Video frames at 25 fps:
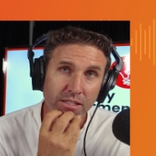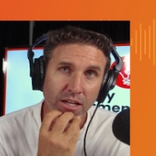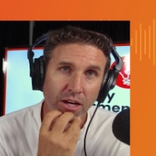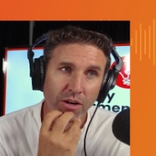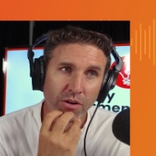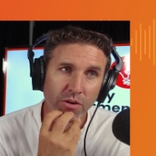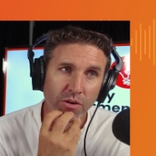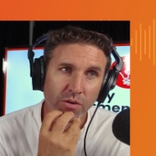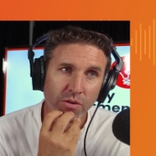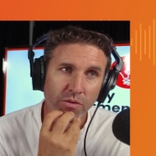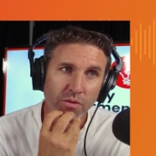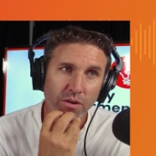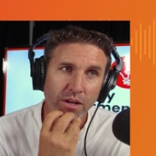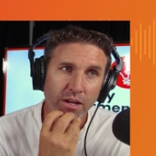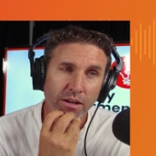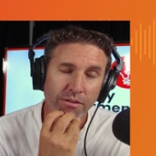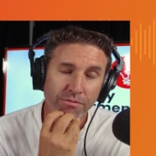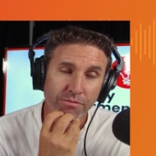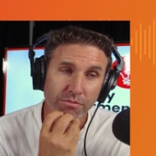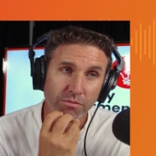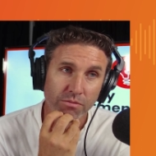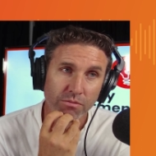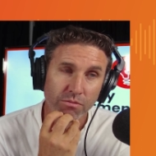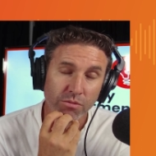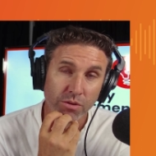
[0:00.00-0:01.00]
So
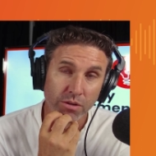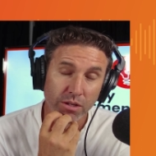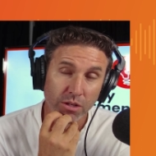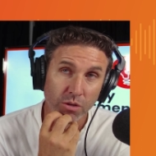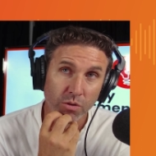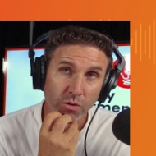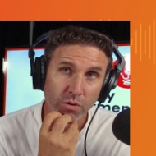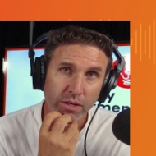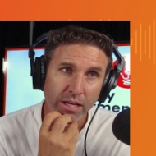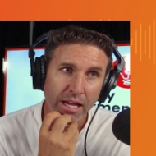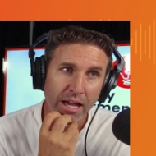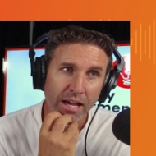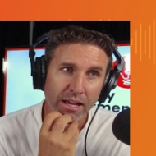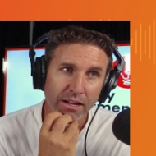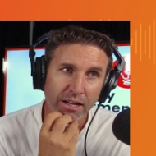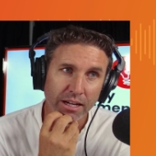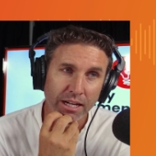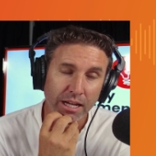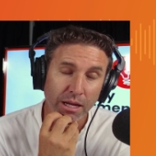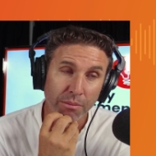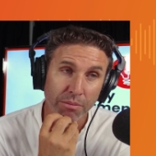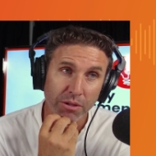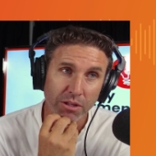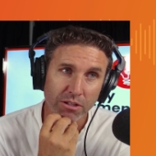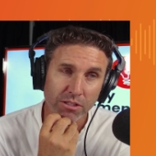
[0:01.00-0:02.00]
if we look at a
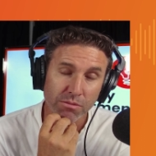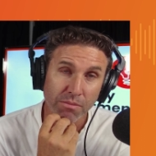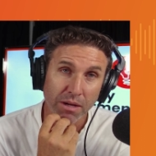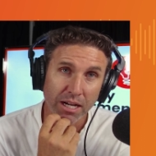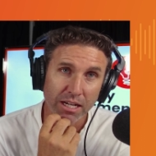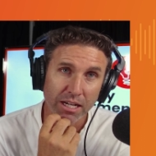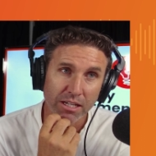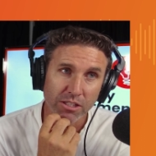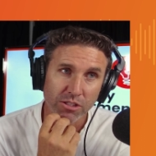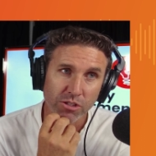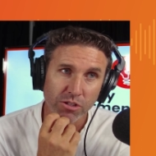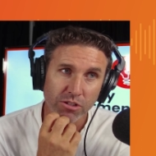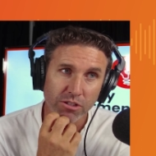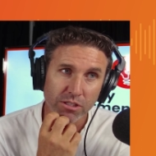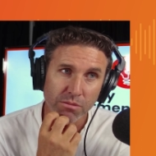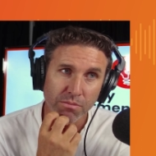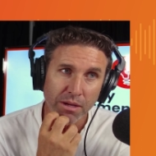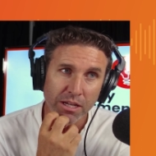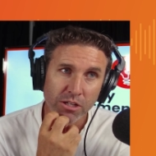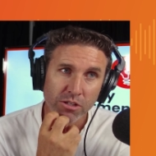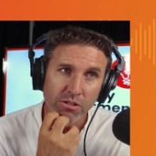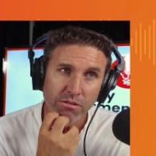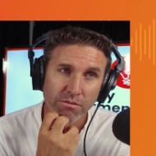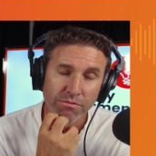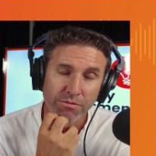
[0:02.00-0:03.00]
couple of those markets you just
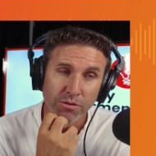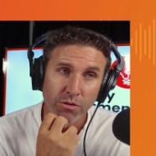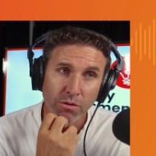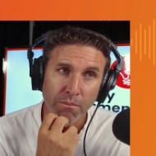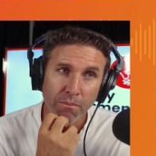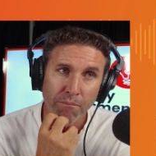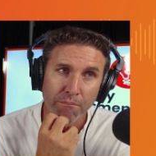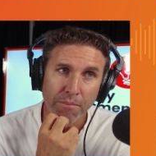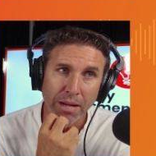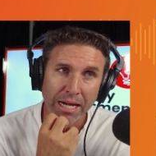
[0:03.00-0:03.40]
mentioned, Phil,